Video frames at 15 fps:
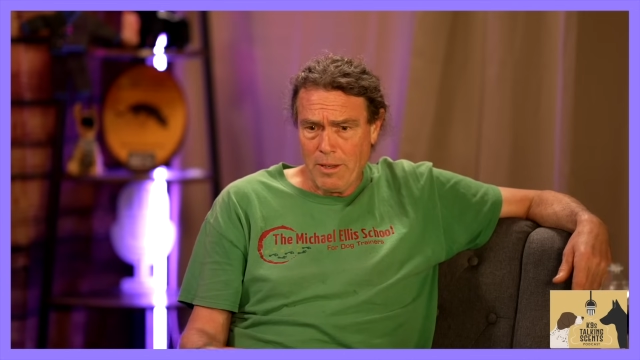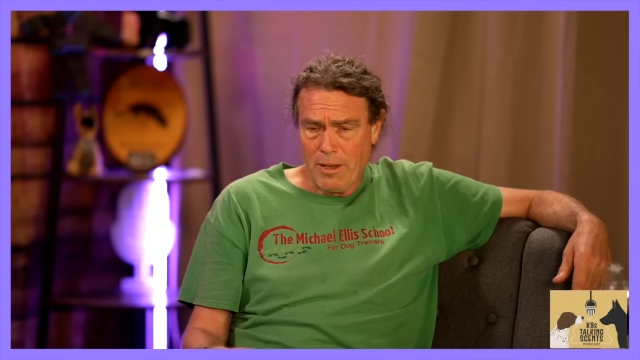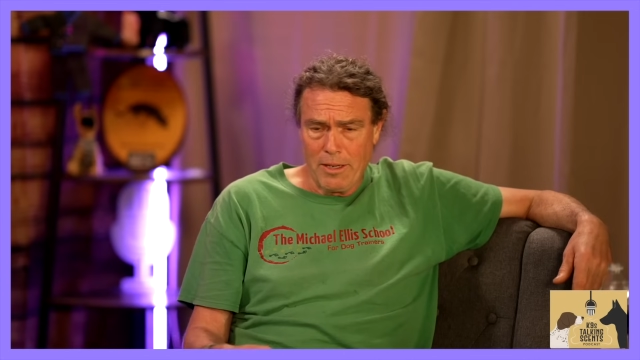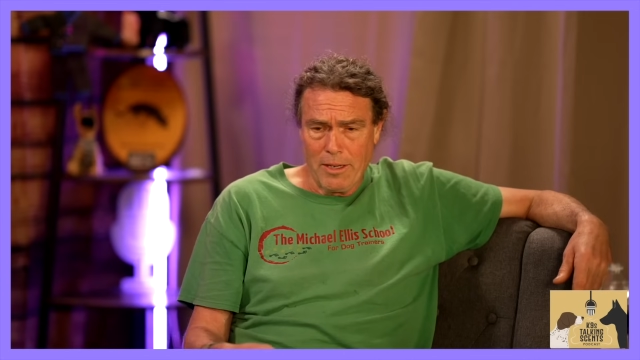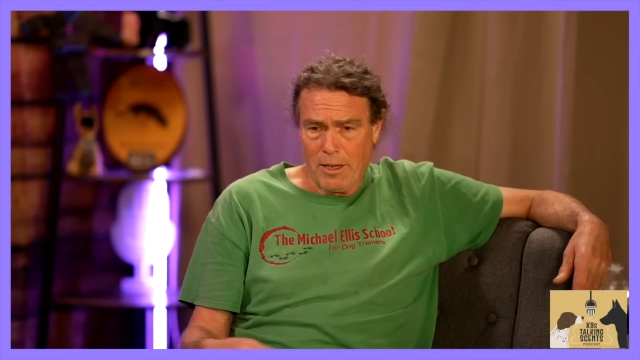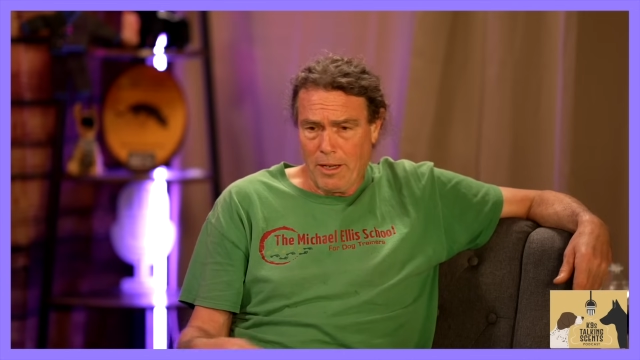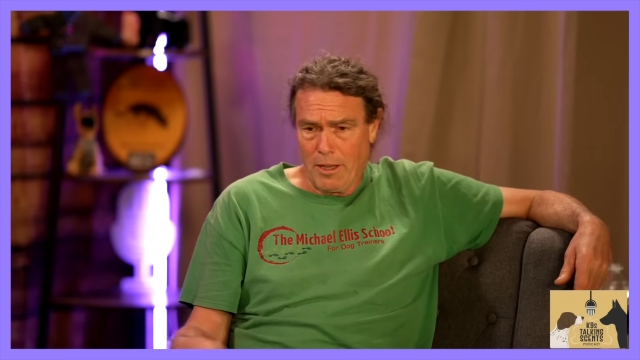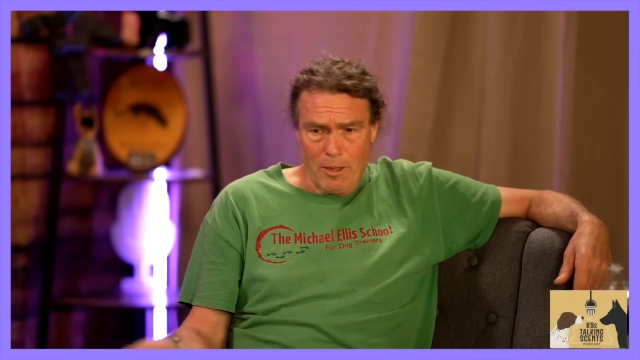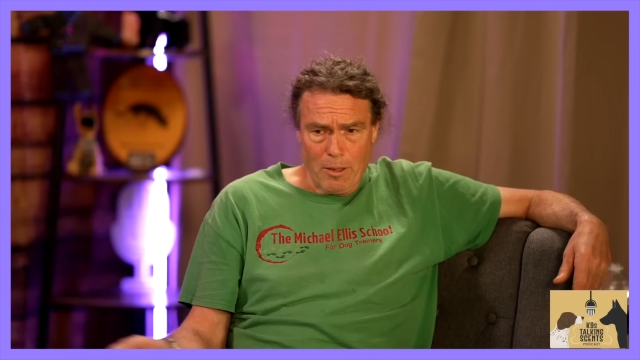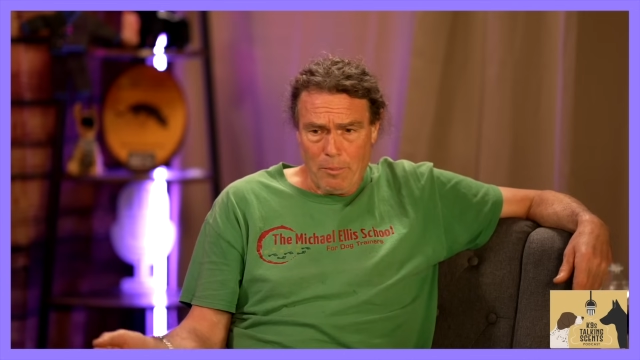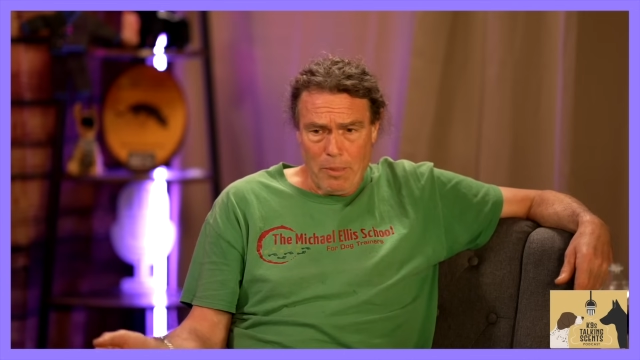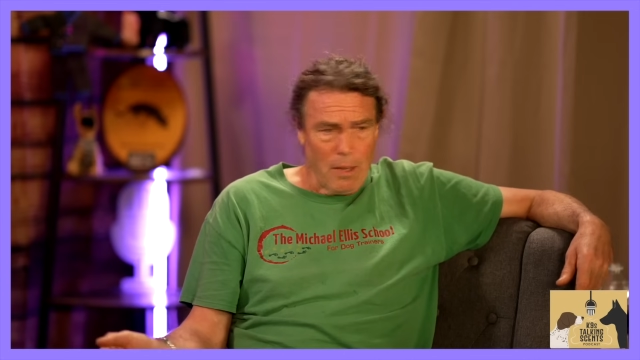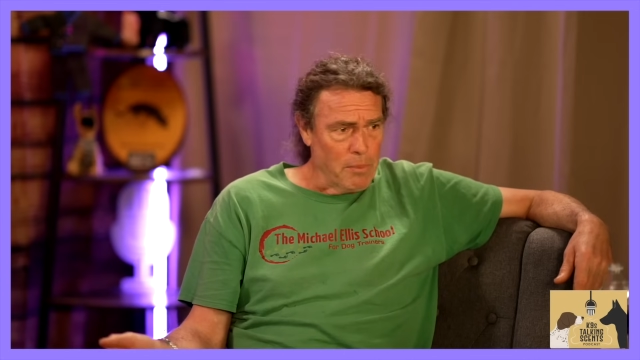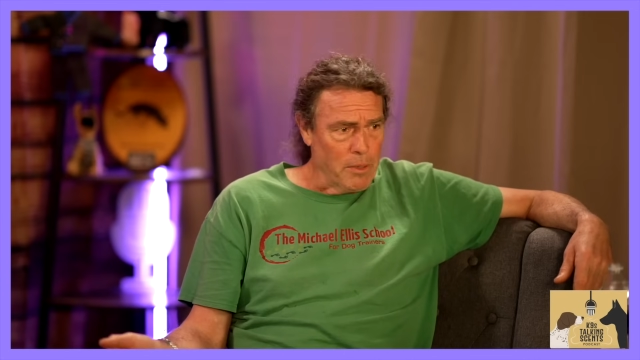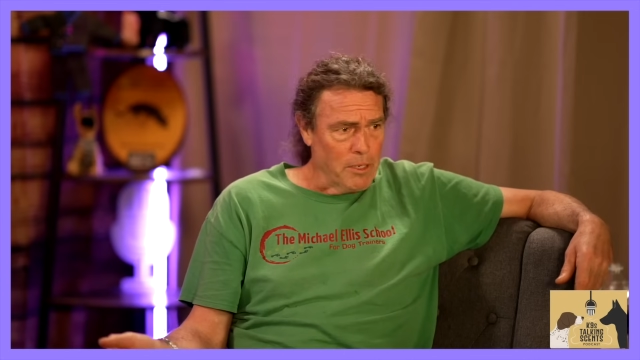I did a little
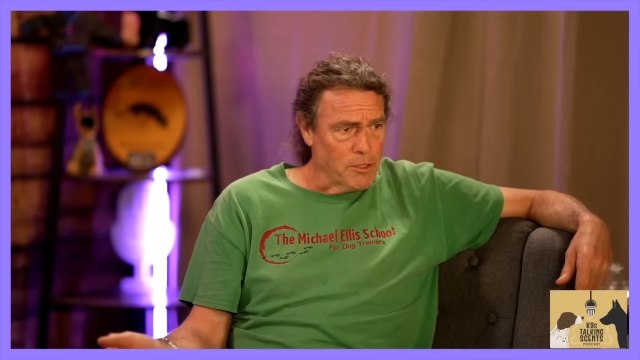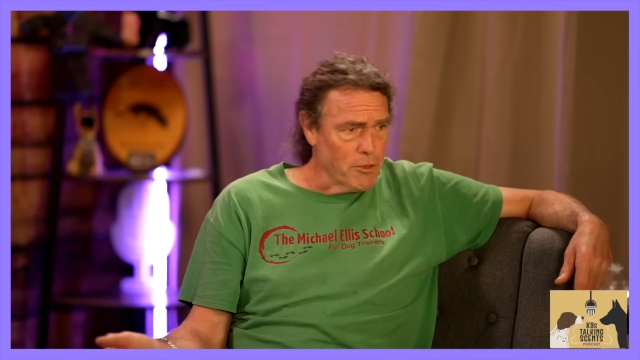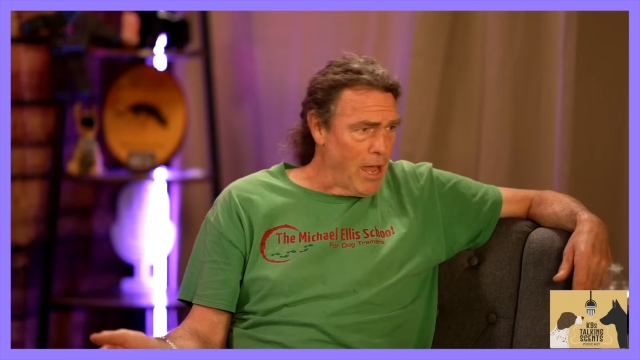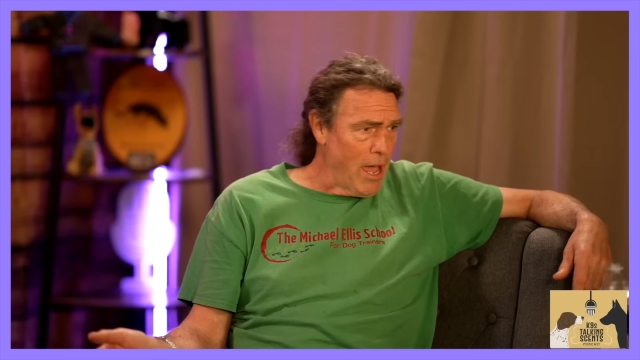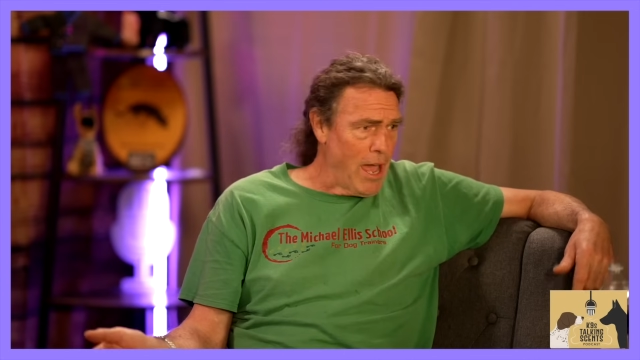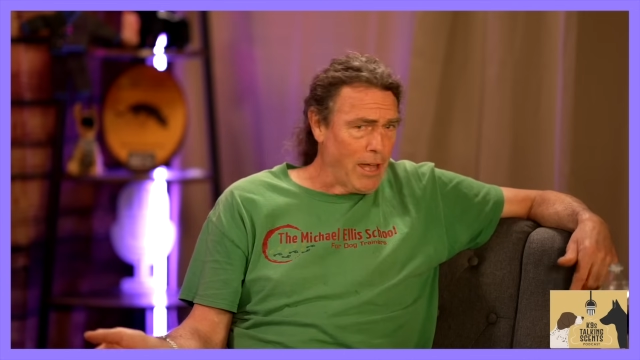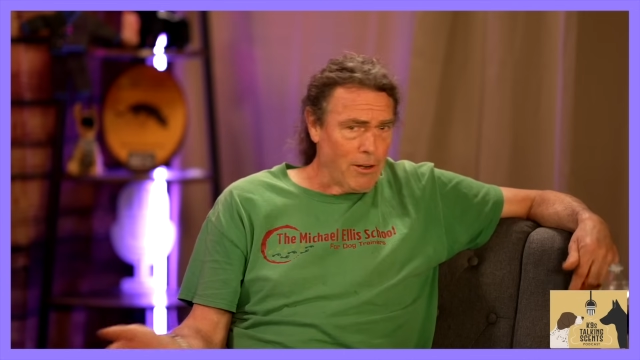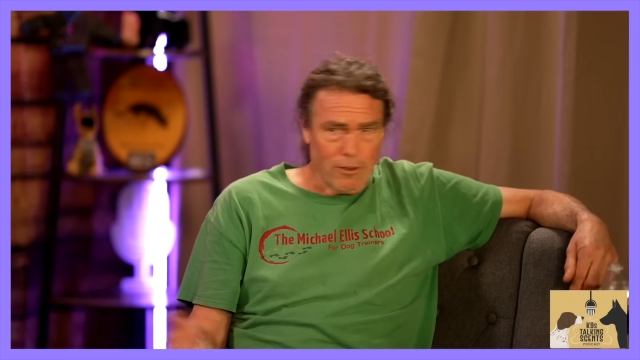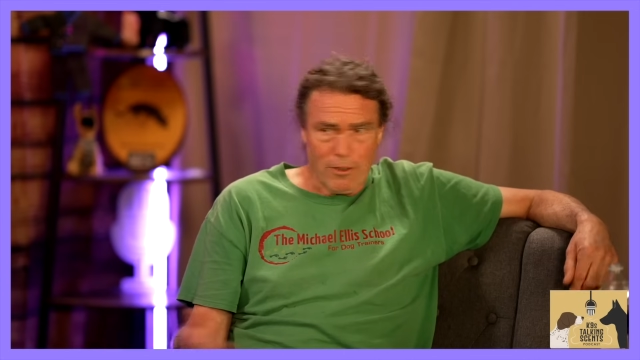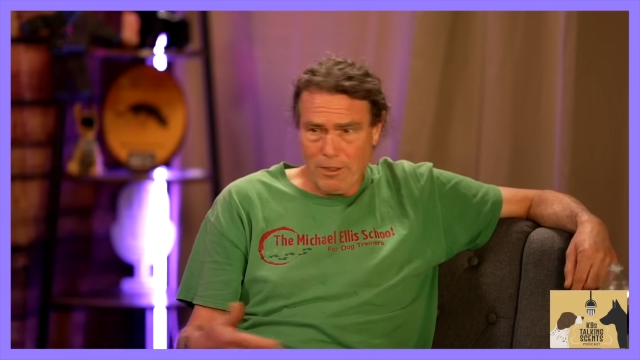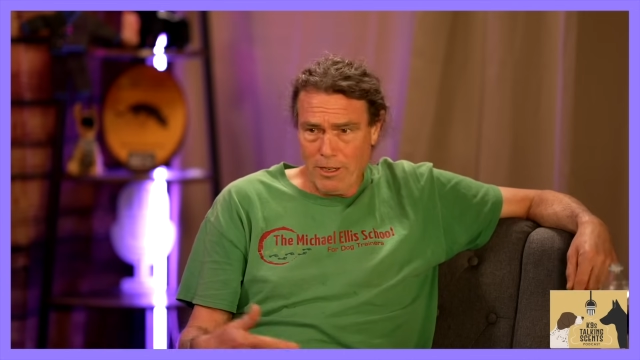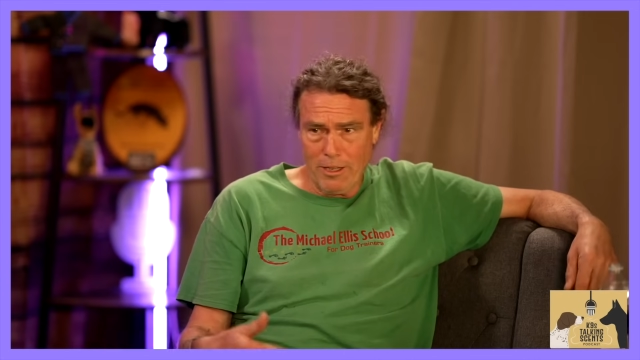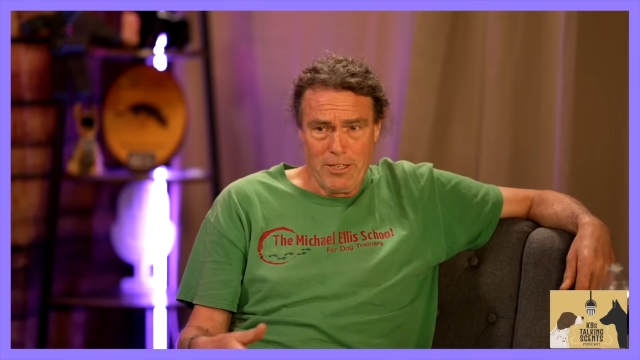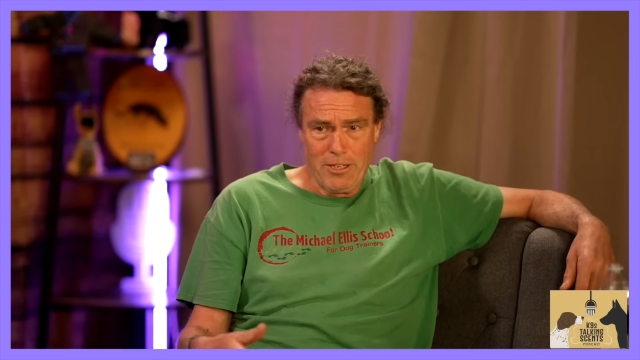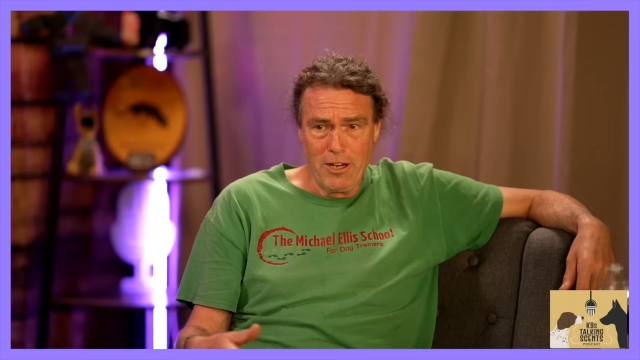puppy track or a
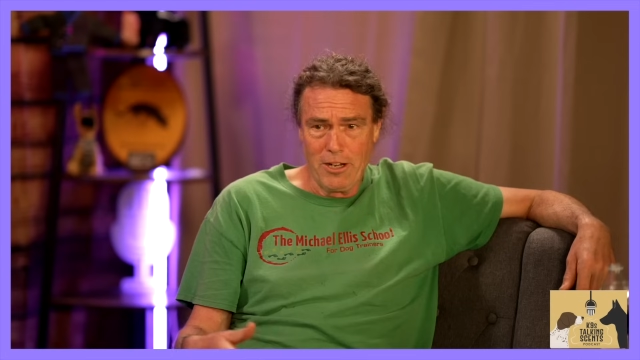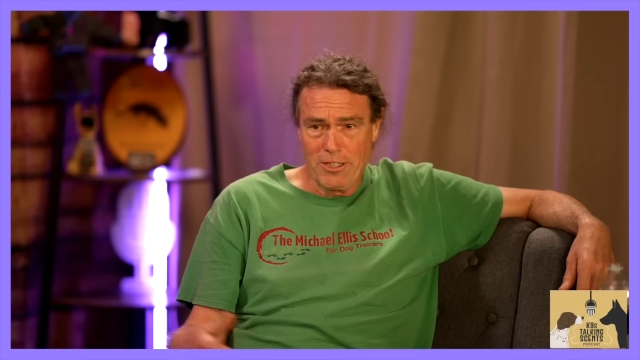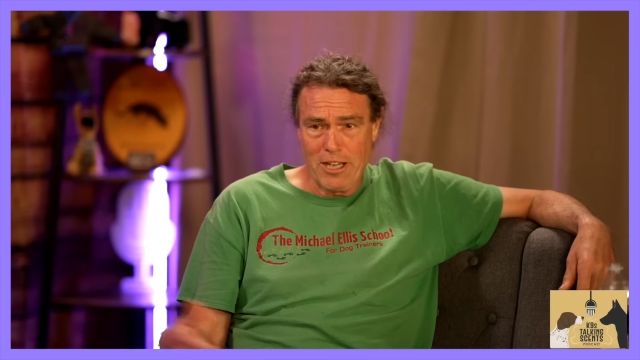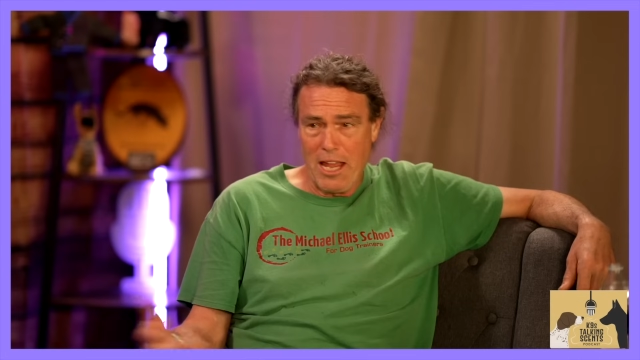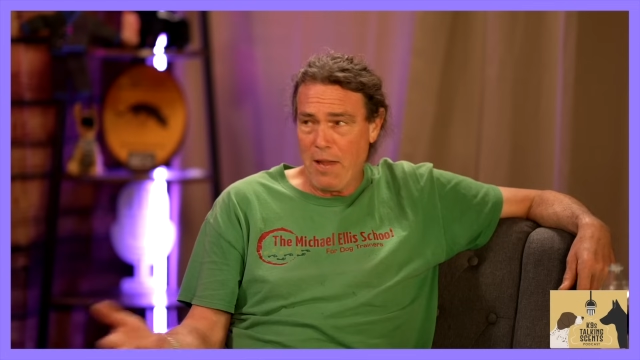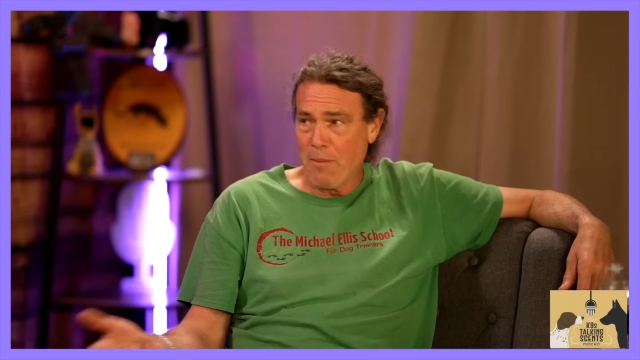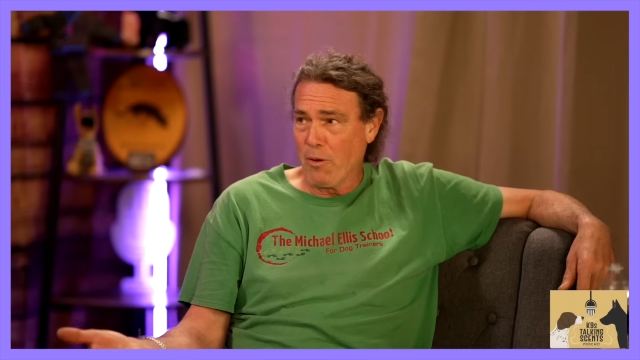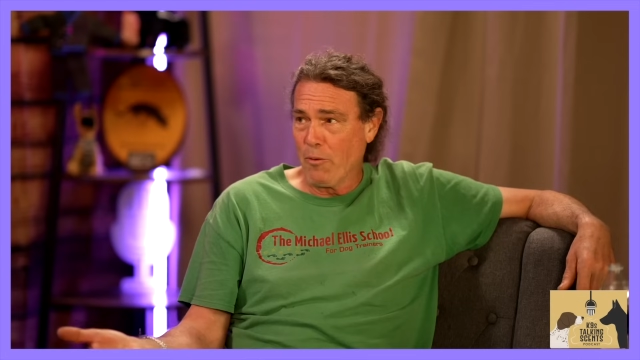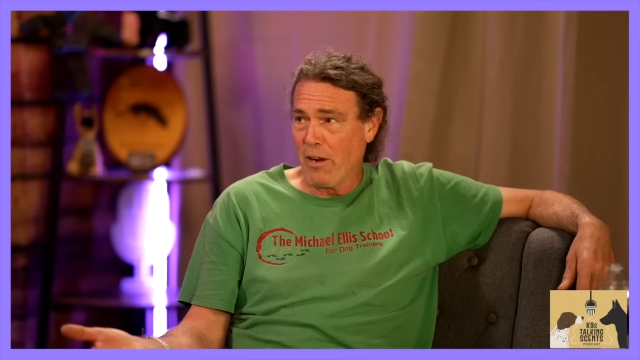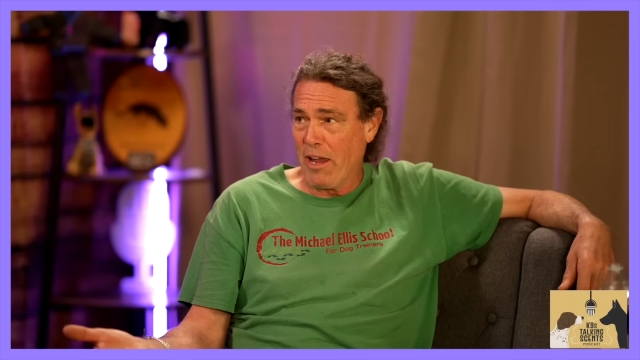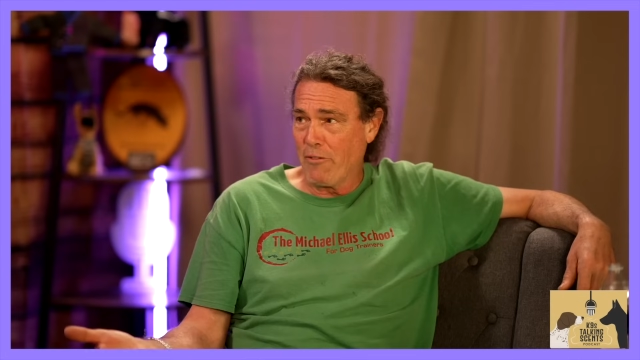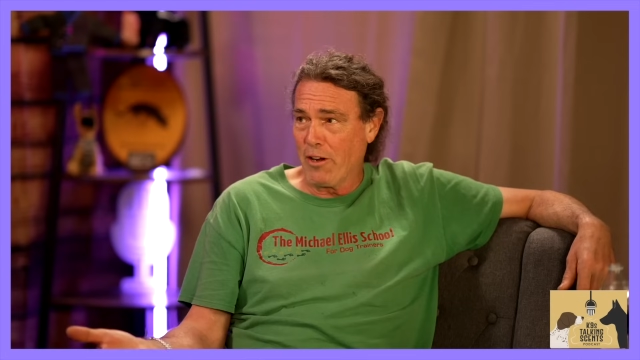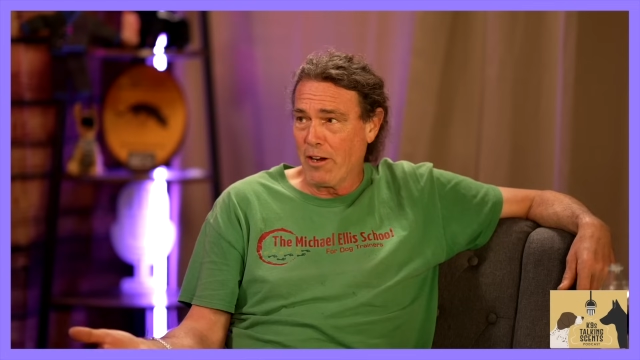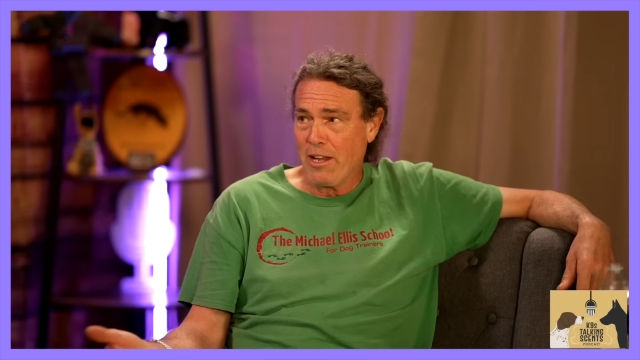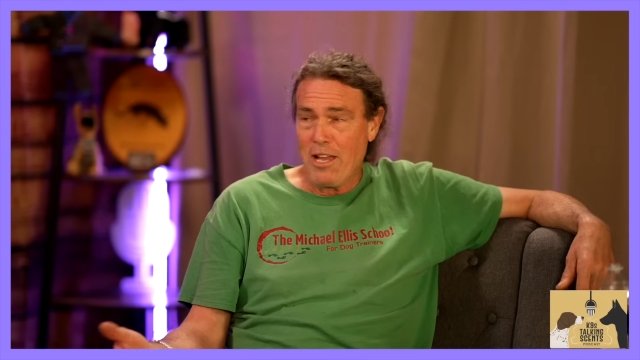little search game or
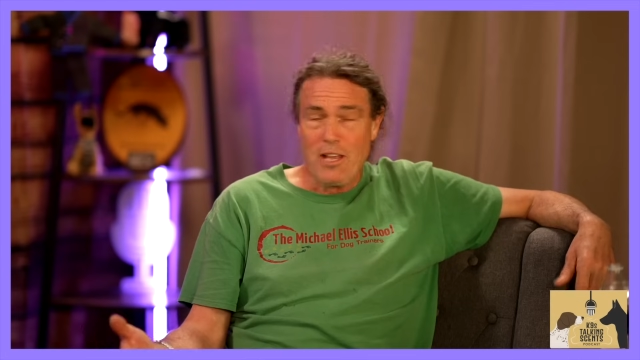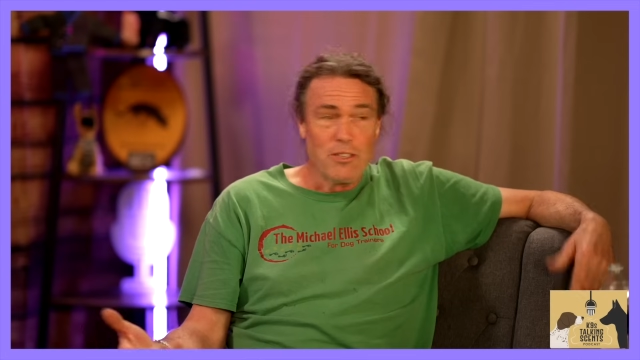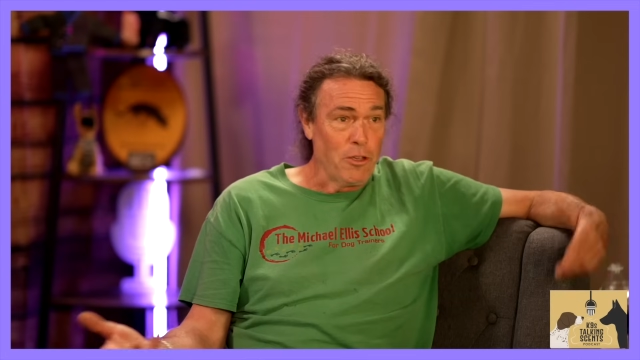whatever.